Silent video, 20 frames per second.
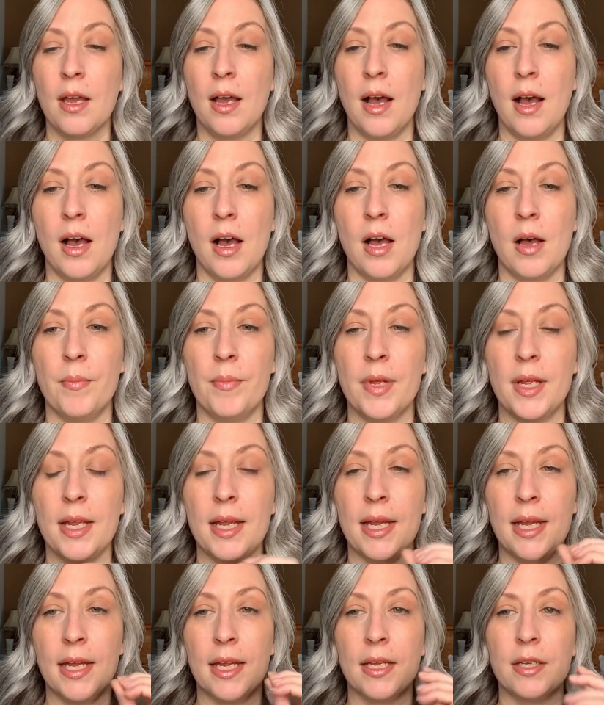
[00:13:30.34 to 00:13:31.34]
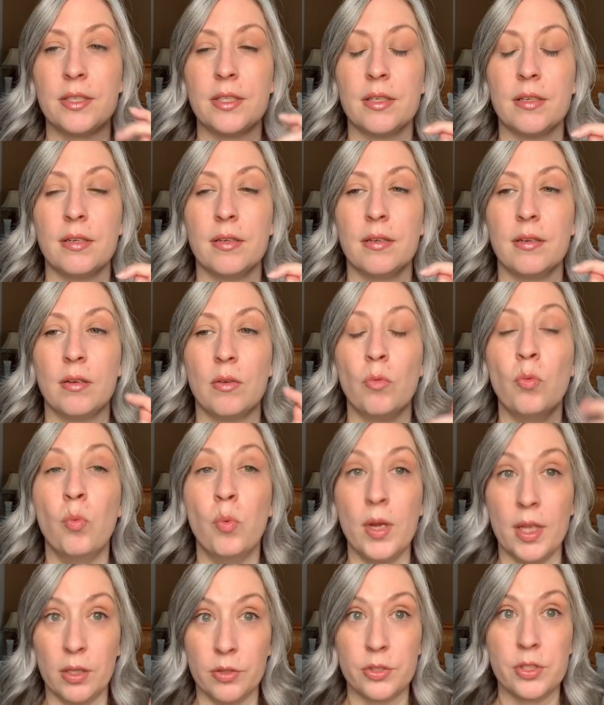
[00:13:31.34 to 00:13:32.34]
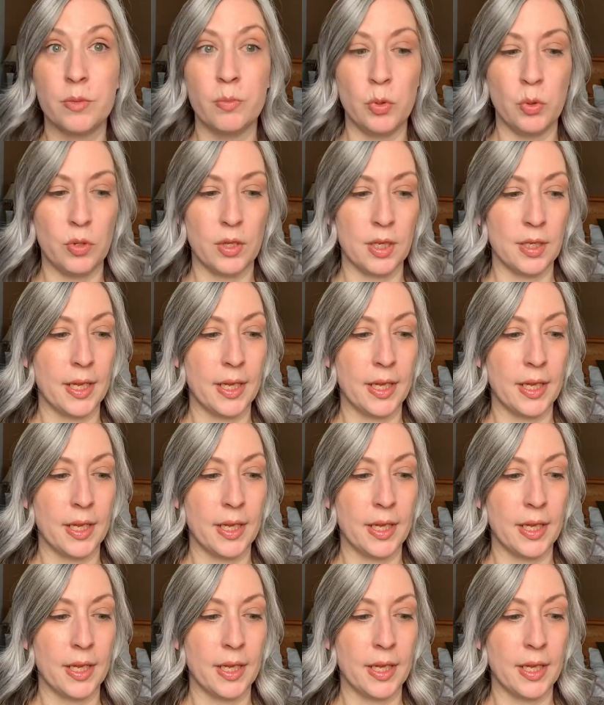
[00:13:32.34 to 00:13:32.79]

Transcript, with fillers: um, it will smooth it.